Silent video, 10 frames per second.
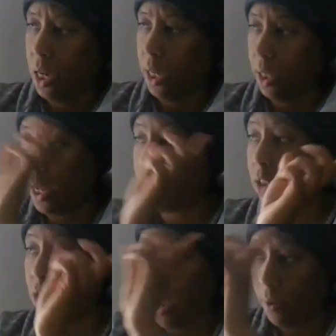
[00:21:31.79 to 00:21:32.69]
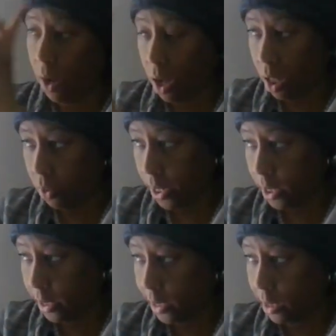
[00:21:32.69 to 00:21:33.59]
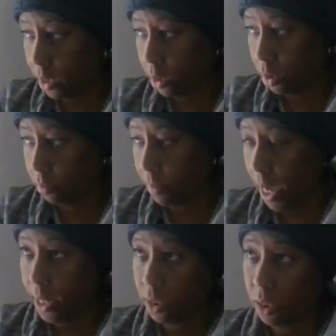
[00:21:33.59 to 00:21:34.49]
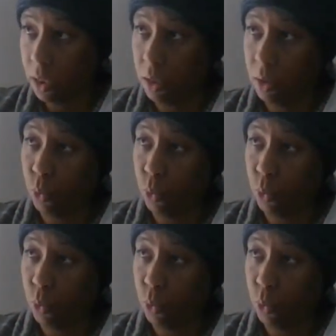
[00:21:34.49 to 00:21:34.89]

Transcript: And then had to drive all the way clear back to